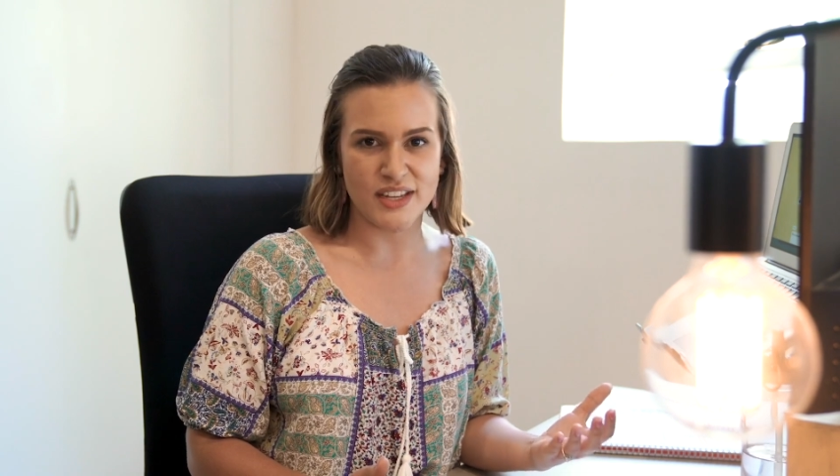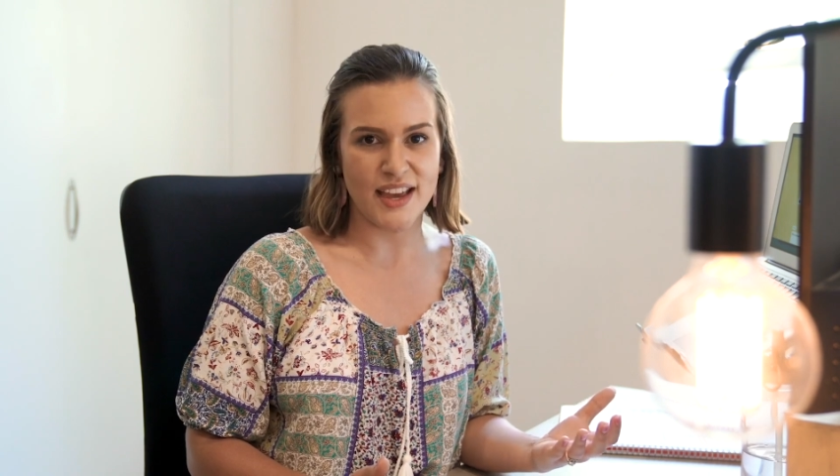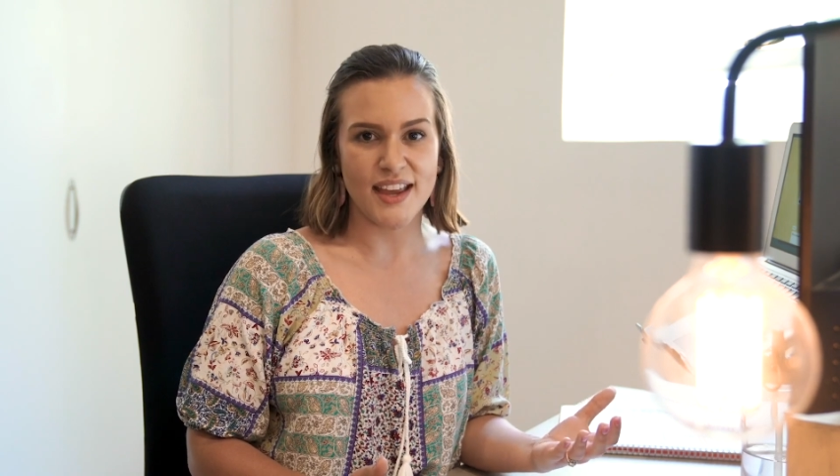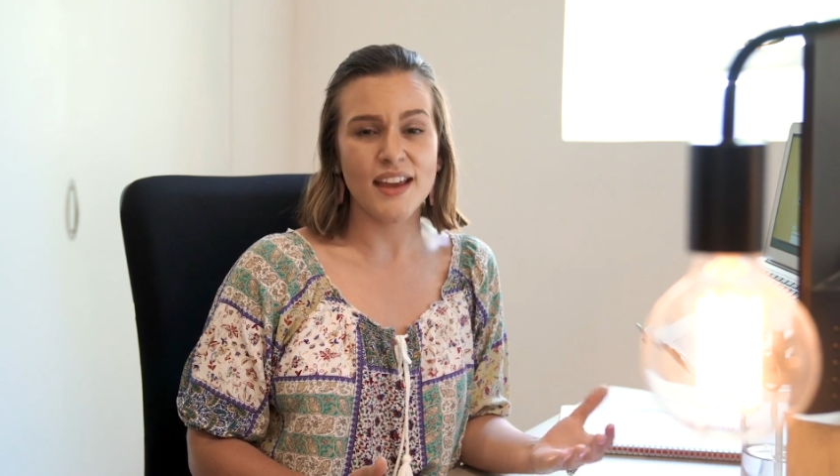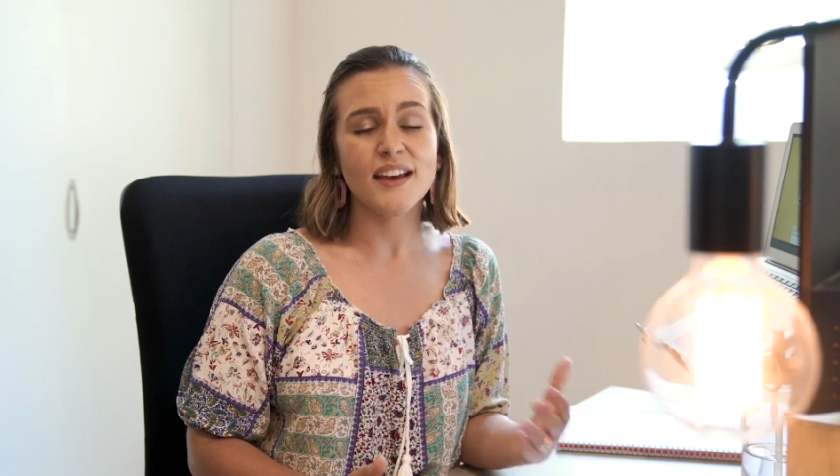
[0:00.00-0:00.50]

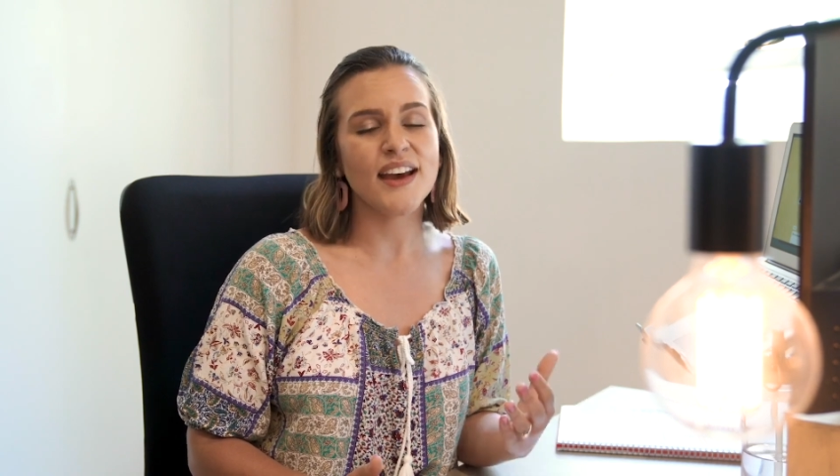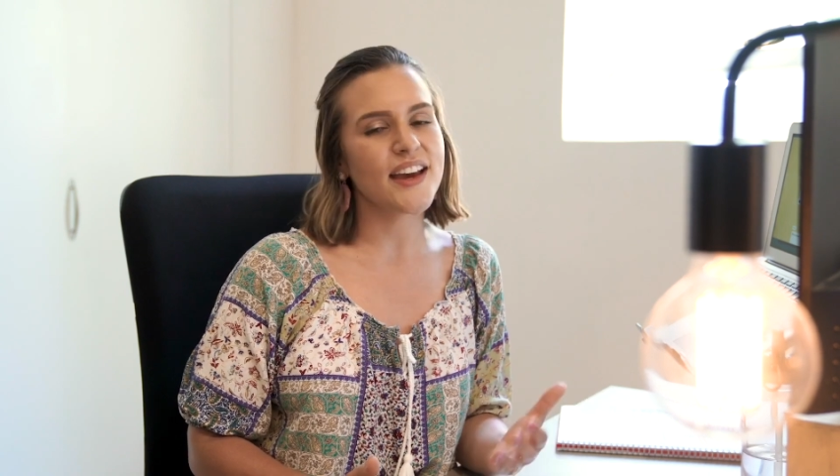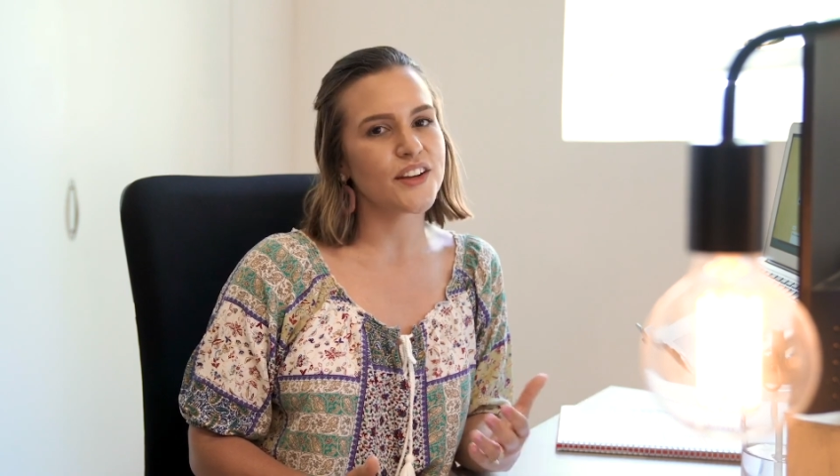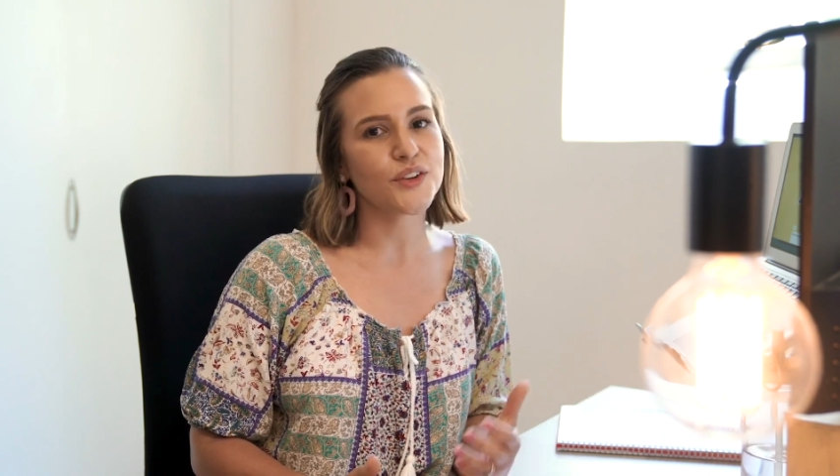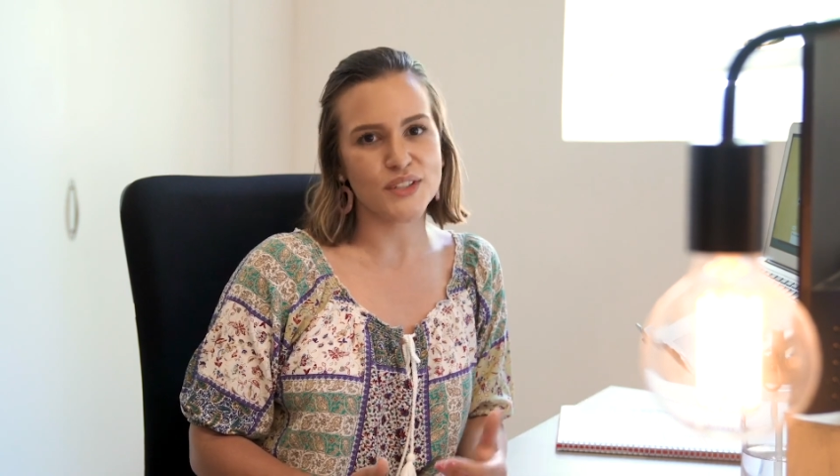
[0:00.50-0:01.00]
day
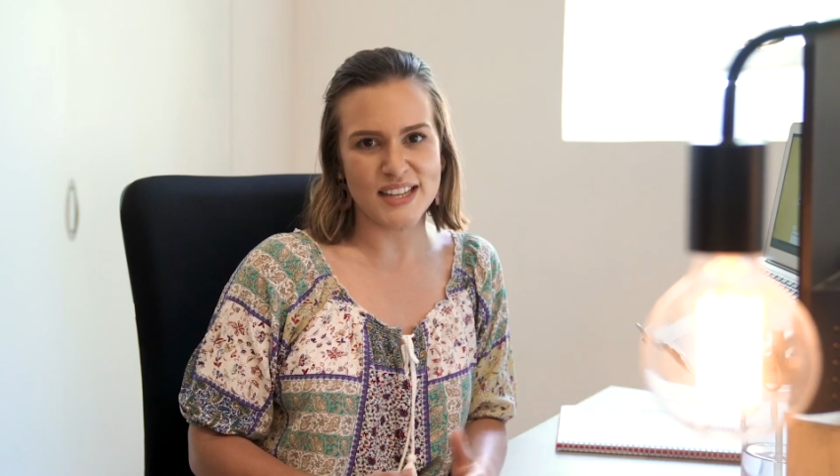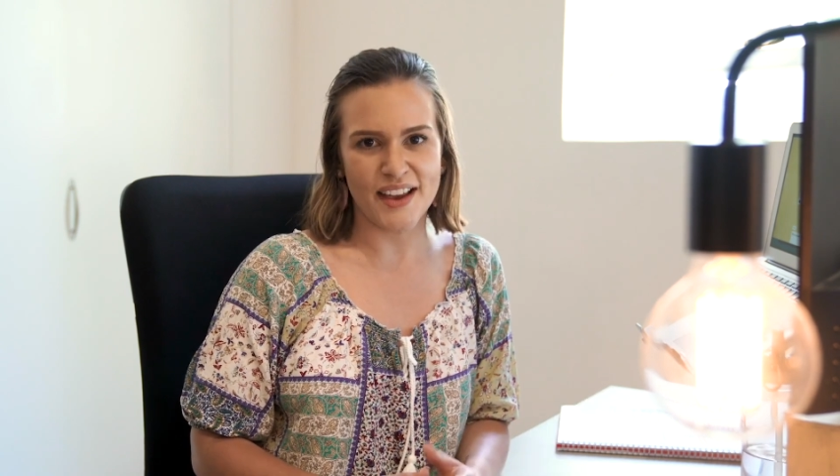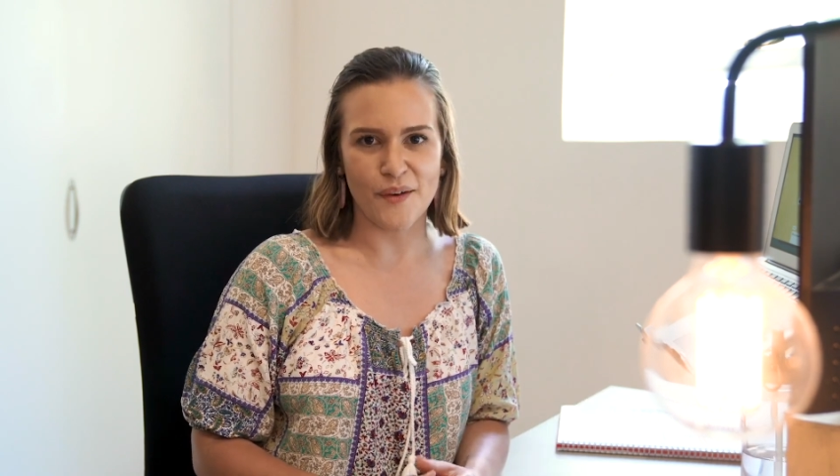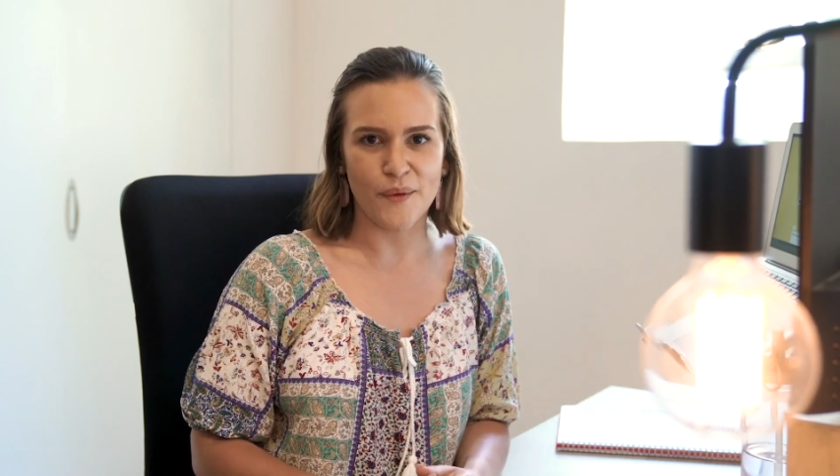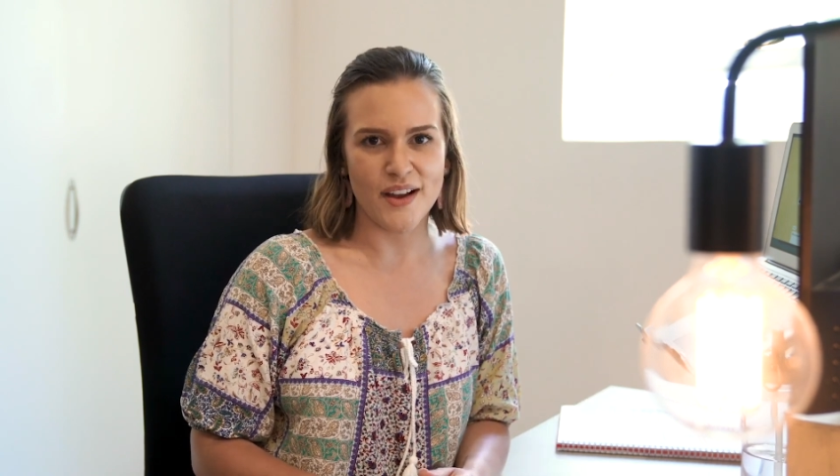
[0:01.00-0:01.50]
and a good
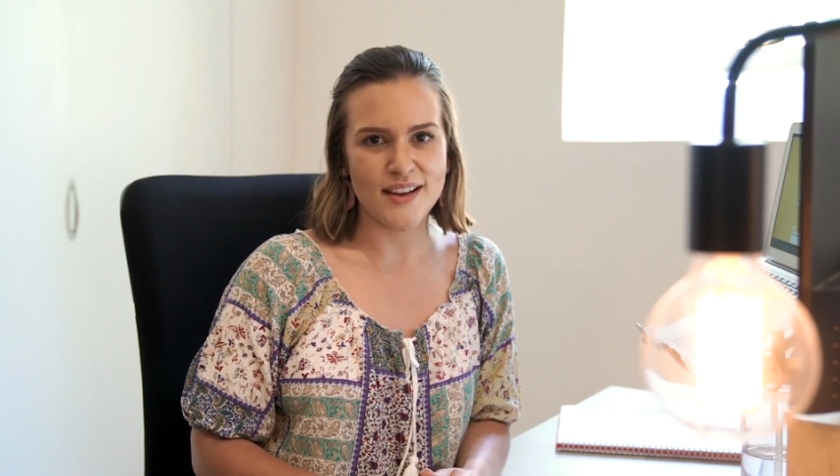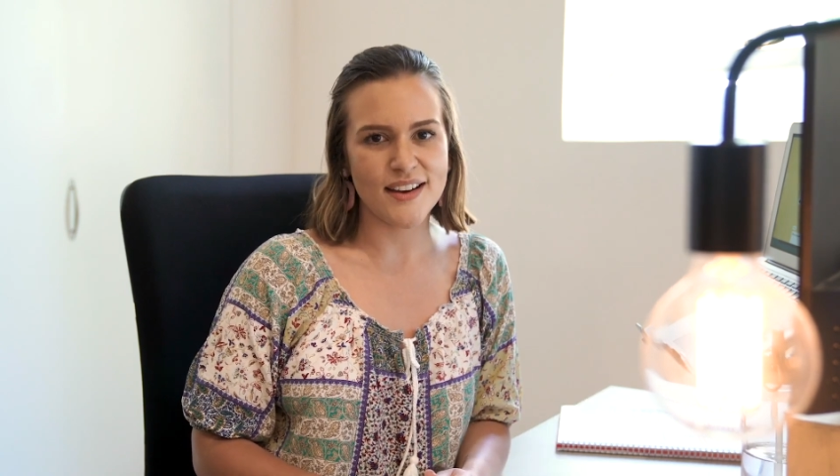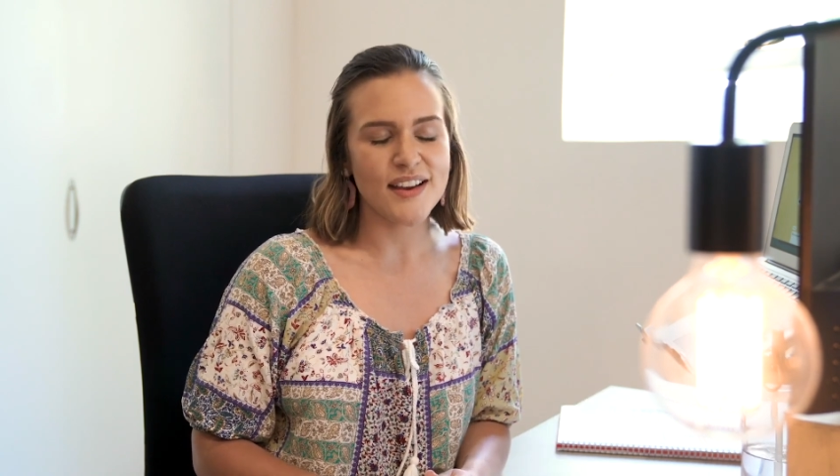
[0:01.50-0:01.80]
day at work.